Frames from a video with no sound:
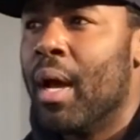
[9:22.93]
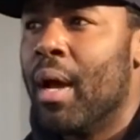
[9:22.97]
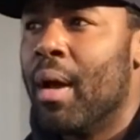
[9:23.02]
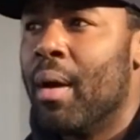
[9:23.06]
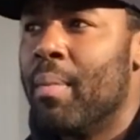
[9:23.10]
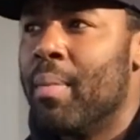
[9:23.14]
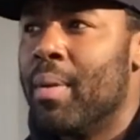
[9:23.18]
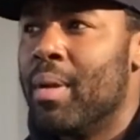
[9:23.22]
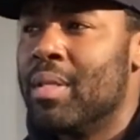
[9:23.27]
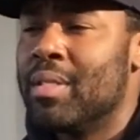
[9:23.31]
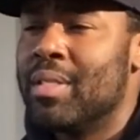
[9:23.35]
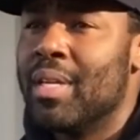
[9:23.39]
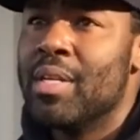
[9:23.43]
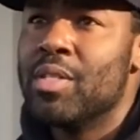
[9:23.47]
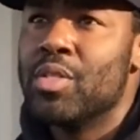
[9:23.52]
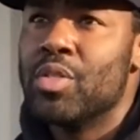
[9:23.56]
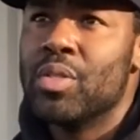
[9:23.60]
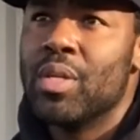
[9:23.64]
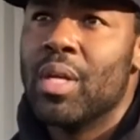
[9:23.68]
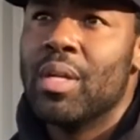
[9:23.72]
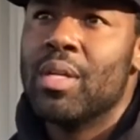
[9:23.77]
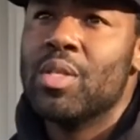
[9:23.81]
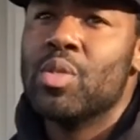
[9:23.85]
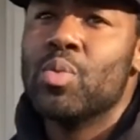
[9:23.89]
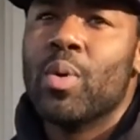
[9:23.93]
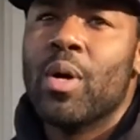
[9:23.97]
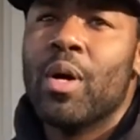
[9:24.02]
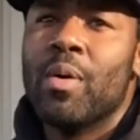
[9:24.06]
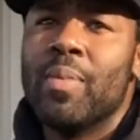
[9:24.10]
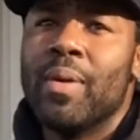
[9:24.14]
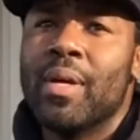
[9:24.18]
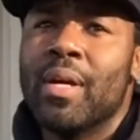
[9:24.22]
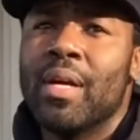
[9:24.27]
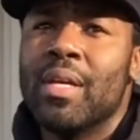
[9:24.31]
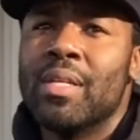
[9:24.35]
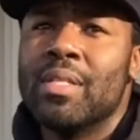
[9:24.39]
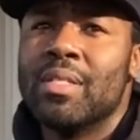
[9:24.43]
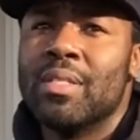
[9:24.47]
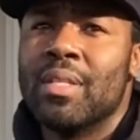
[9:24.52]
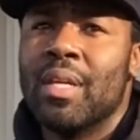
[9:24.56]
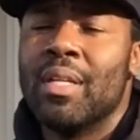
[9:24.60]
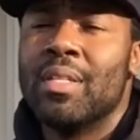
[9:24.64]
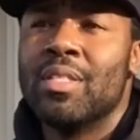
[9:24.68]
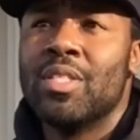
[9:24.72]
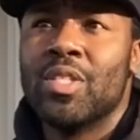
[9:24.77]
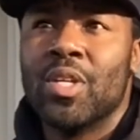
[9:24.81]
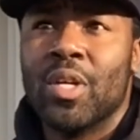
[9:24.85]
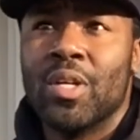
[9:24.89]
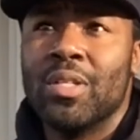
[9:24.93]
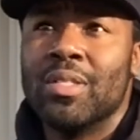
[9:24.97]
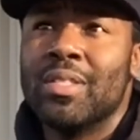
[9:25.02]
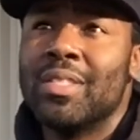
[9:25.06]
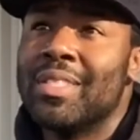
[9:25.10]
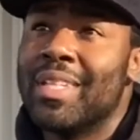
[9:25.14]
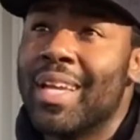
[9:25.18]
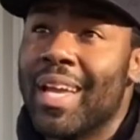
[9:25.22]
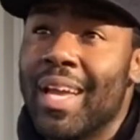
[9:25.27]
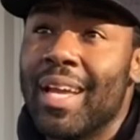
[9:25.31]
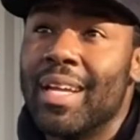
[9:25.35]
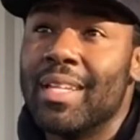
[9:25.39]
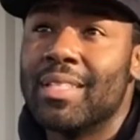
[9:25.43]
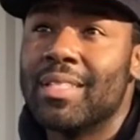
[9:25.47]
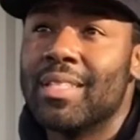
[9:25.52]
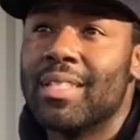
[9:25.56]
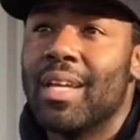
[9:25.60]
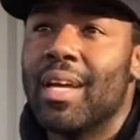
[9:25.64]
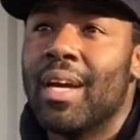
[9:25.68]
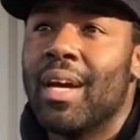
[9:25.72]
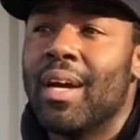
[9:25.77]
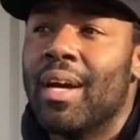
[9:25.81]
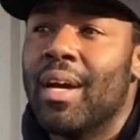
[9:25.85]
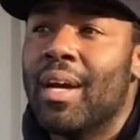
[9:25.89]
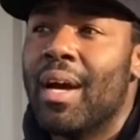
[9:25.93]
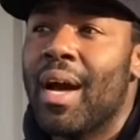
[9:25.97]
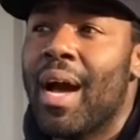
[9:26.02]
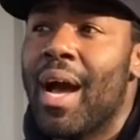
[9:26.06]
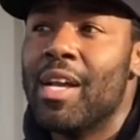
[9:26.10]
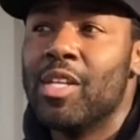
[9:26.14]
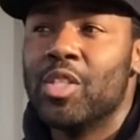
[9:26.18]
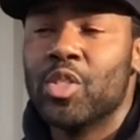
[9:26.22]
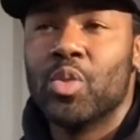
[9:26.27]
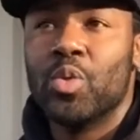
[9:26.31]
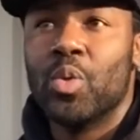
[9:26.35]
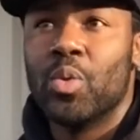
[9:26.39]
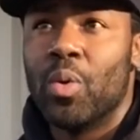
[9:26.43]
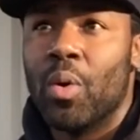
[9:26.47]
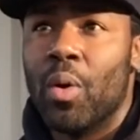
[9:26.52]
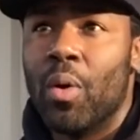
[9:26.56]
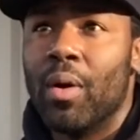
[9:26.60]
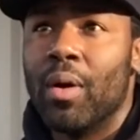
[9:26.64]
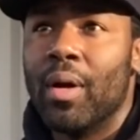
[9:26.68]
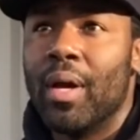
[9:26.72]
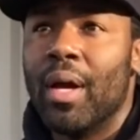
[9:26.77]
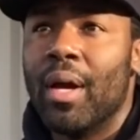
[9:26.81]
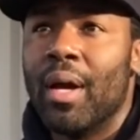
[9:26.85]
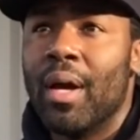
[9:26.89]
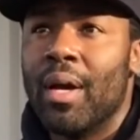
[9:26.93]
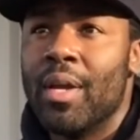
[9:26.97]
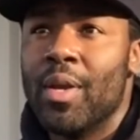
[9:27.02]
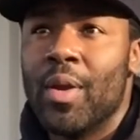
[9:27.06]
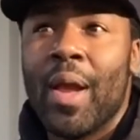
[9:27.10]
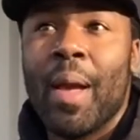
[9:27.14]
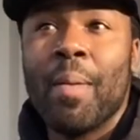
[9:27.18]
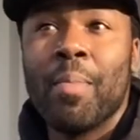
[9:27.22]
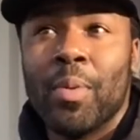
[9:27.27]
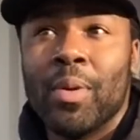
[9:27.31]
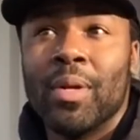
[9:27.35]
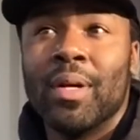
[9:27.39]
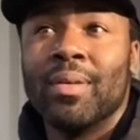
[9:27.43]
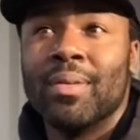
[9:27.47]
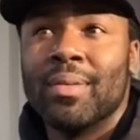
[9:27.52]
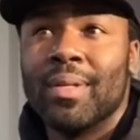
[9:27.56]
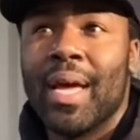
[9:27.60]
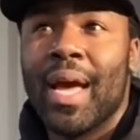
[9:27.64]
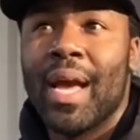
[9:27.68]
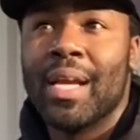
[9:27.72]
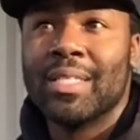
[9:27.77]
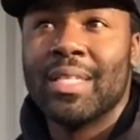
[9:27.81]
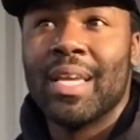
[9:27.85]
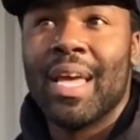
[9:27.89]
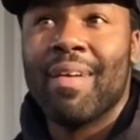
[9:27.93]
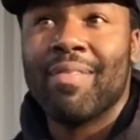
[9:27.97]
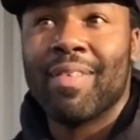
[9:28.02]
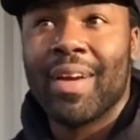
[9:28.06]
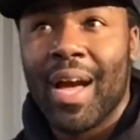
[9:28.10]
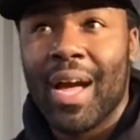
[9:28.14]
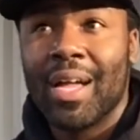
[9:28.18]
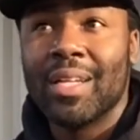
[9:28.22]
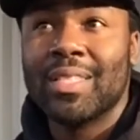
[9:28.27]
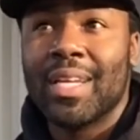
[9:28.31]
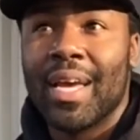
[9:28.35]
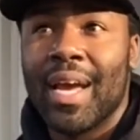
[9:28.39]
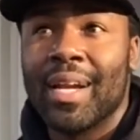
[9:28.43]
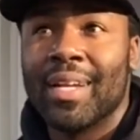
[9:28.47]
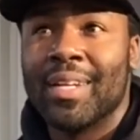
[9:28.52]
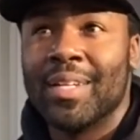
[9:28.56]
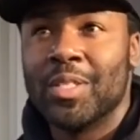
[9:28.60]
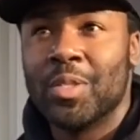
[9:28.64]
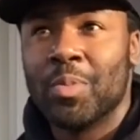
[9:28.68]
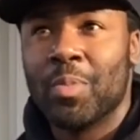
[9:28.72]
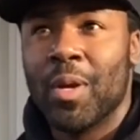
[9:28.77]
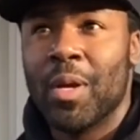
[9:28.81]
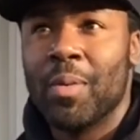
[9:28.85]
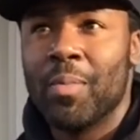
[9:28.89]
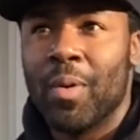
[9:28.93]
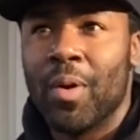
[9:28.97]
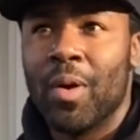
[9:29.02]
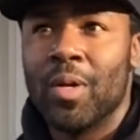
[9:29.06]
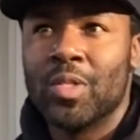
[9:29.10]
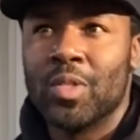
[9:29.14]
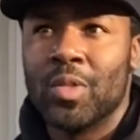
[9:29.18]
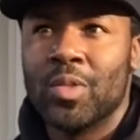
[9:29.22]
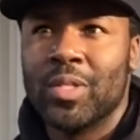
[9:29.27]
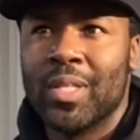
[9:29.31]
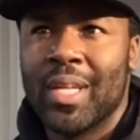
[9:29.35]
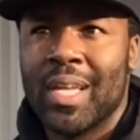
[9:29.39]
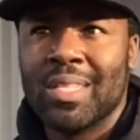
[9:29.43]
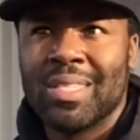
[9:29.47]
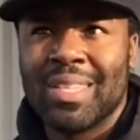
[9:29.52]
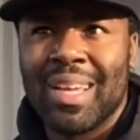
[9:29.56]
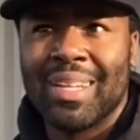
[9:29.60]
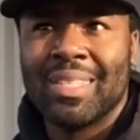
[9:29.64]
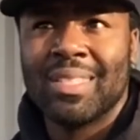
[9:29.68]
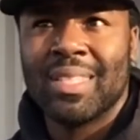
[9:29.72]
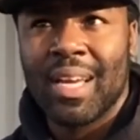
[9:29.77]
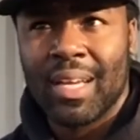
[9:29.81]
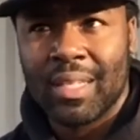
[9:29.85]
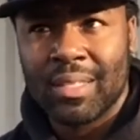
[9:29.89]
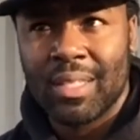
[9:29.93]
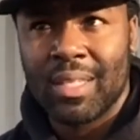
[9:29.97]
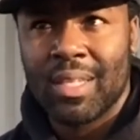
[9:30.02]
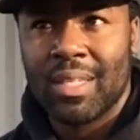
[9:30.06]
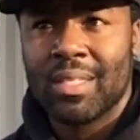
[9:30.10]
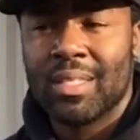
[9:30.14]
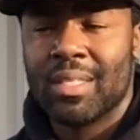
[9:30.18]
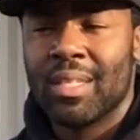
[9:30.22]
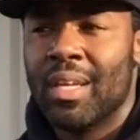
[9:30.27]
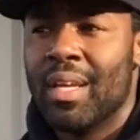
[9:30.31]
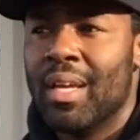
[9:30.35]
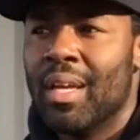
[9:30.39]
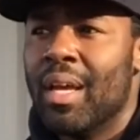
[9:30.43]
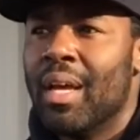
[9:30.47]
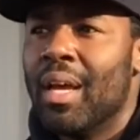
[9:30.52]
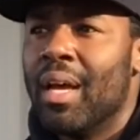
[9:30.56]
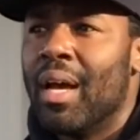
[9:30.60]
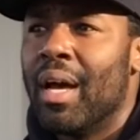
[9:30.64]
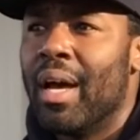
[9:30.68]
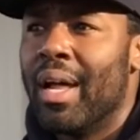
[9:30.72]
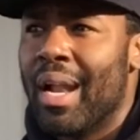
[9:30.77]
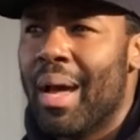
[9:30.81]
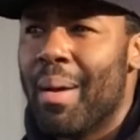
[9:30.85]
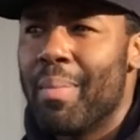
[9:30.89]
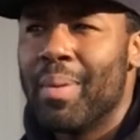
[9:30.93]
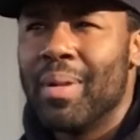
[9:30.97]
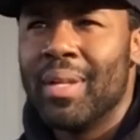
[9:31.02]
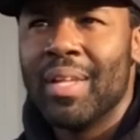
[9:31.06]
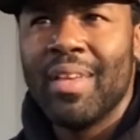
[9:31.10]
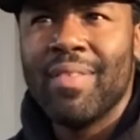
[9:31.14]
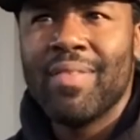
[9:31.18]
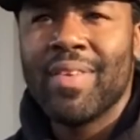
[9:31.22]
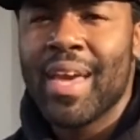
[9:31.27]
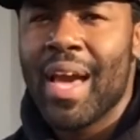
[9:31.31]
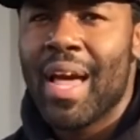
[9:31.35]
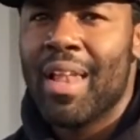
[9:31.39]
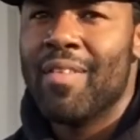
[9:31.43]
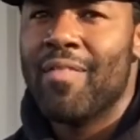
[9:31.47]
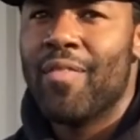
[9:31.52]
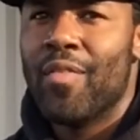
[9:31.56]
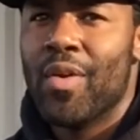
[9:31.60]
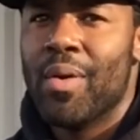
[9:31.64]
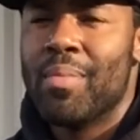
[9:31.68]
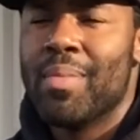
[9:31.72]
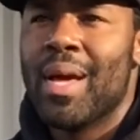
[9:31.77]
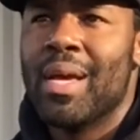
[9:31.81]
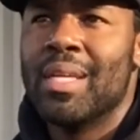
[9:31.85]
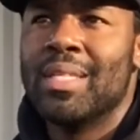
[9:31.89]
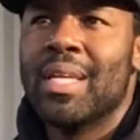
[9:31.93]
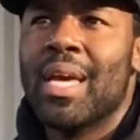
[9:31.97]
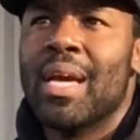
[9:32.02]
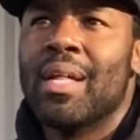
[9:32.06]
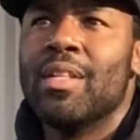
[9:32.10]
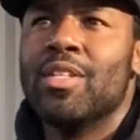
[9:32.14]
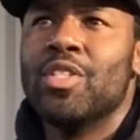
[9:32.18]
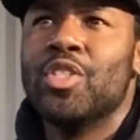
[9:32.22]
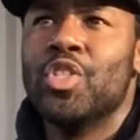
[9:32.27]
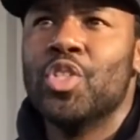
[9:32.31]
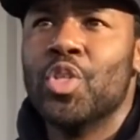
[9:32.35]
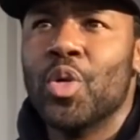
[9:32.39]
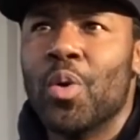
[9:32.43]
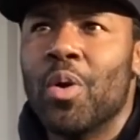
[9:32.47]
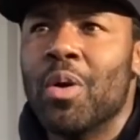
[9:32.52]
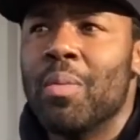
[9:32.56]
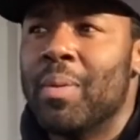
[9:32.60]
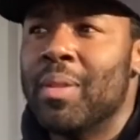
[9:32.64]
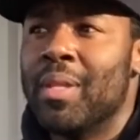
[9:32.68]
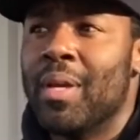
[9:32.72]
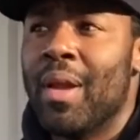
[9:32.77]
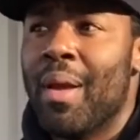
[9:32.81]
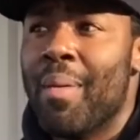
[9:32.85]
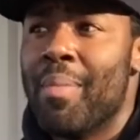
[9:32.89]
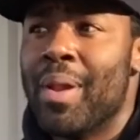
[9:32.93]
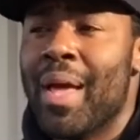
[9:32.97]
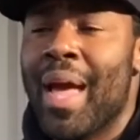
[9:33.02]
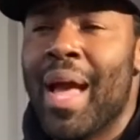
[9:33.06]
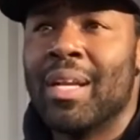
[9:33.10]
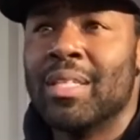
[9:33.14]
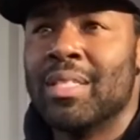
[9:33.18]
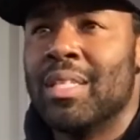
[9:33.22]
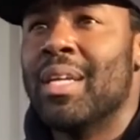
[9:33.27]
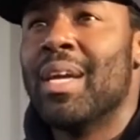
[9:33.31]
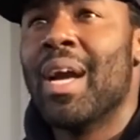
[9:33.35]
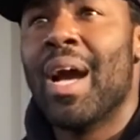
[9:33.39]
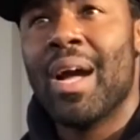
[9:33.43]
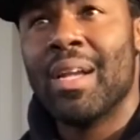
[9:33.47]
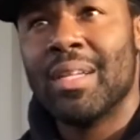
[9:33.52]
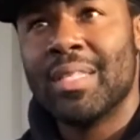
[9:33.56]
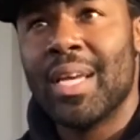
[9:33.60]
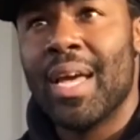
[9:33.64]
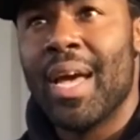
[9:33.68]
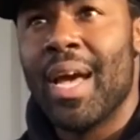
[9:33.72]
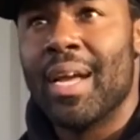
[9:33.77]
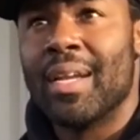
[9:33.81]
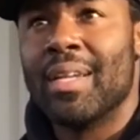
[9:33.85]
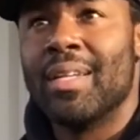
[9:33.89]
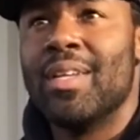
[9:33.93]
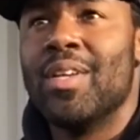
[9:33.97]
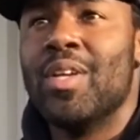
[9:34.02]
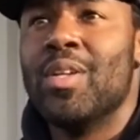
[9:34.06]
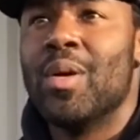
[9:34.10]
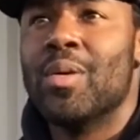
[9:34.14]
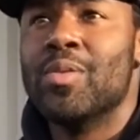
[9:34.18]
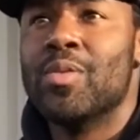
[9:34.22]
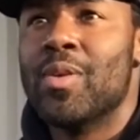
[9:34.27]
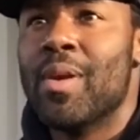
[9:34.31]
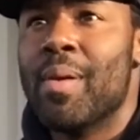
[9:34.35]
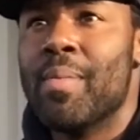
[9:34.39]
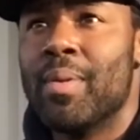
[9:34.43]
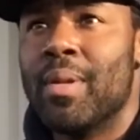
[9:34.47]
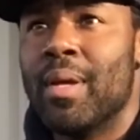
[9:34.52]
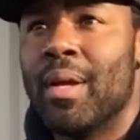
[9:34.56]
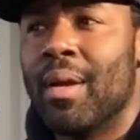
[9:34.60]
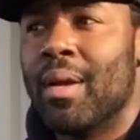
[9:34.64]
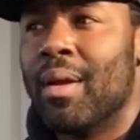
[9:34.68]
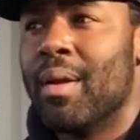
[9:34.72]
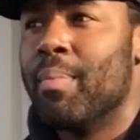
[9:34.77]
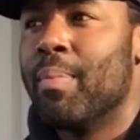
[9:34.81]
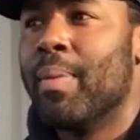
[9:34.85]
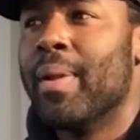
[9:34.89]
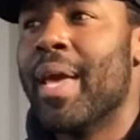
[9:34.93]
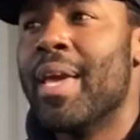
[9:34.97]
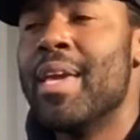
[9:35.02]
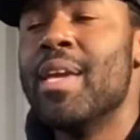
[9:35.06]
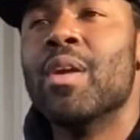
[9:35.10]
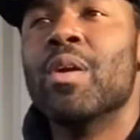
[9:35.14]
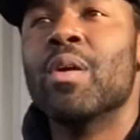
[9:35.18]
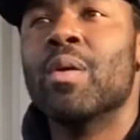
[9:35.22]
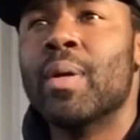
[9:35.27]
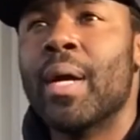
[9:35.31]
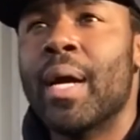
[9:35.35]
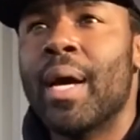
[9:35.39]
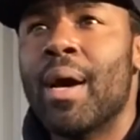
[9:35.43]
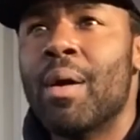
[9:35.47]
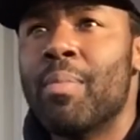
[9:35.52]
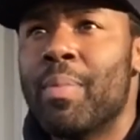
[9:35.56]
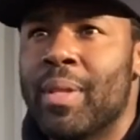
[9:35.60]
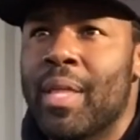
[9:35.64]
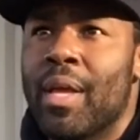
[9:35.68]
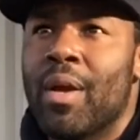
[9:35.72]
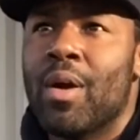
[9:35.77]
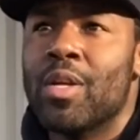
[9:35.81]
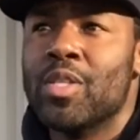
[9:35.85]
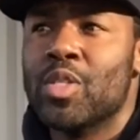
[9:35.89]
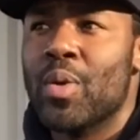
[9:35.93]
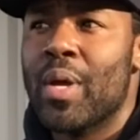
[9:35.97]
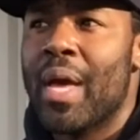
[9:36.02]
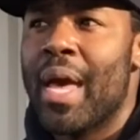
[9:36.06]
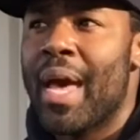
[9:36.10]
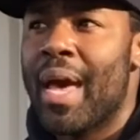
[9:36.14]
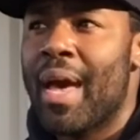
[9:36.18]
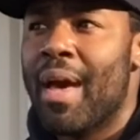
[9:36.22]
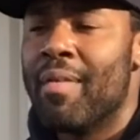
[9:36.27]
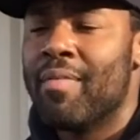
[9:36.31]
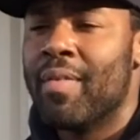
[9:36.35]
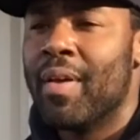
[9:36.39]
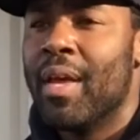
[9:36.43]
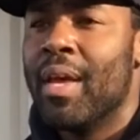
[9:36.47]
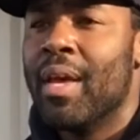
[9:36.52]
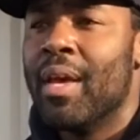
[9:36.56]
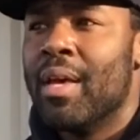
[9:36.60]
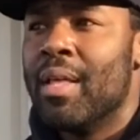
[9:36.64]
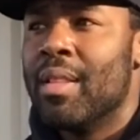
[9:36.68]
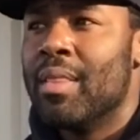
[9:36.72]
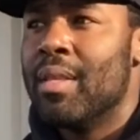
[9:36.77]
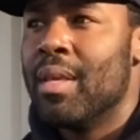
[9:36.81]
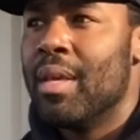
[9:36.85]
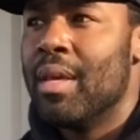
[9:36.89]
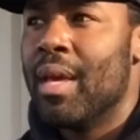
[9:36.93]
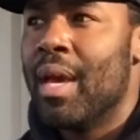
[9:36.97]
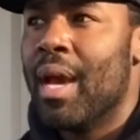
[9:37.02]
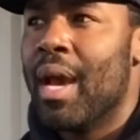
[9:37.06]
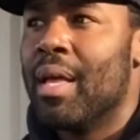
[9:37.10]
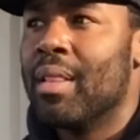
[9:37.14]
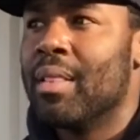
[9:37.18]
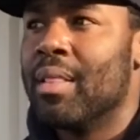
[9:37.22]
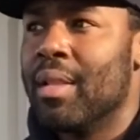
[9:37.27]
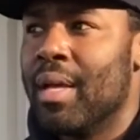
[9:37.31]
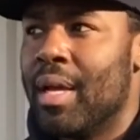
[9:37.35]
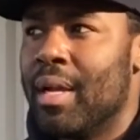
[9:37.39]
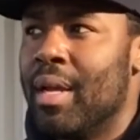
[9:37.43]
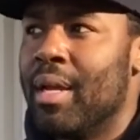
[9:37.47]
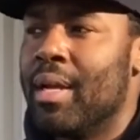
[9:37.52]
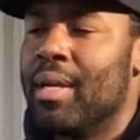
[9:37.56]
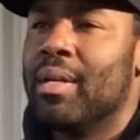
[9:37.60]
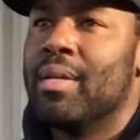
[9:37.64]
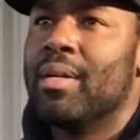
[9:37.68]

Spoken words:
But it's interesting as well because in certain states, high school, you're able to actually have contact in spring ball. So states like Texas, and I believe California, I'm not exactly sure, but they're able to actually contact, so they're able to play year round, but they also have the athletic